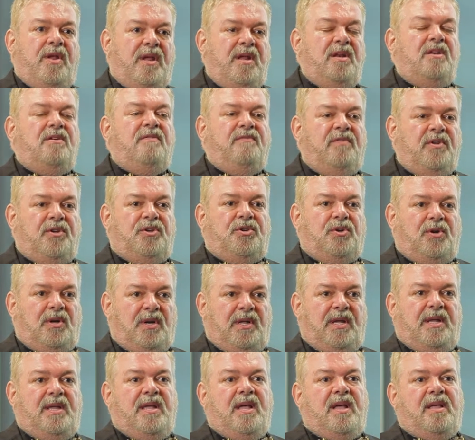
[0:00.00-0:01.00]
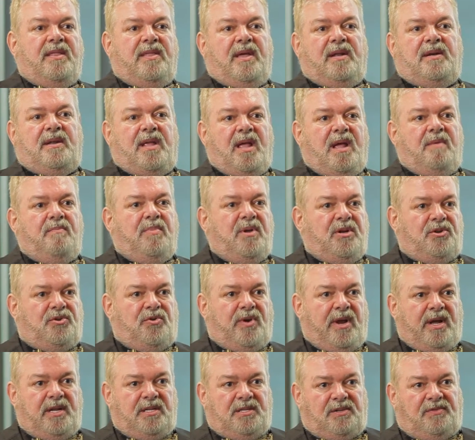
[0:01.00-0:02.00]
individually that can be
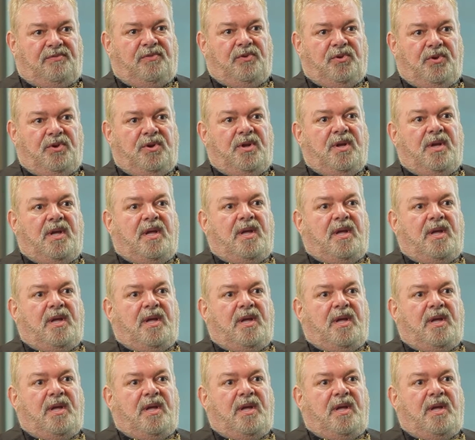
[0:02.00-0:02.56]
transferred